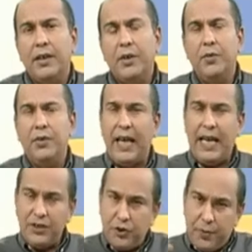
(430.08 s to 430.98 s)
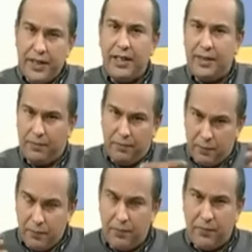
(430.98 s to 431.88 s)
There has to be
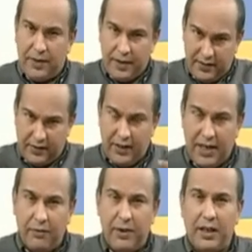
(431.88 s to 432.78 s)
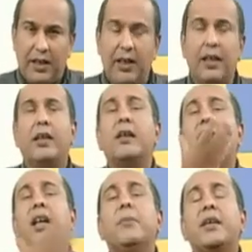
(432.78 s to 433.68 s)
this area here,
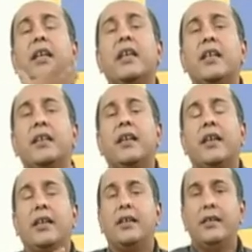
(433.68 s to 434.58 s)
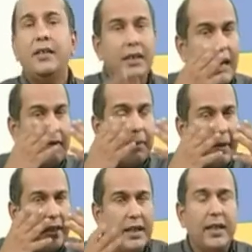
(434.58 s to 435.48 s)
coming in here at the
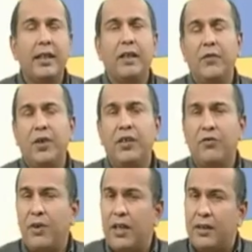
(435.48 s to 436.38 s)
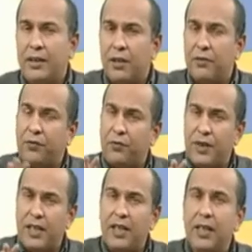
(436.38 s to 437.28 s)
beginning. If you can think of
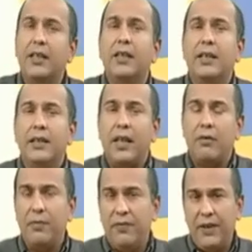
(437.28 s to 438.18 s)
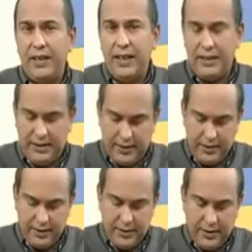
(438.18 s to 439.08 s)
3, that would be fantastic.
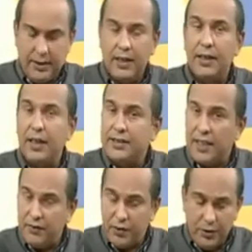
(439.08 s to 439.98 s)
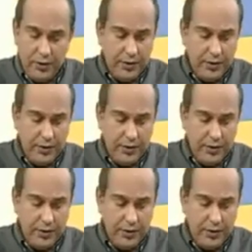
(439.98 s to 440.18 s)
Let's have a look.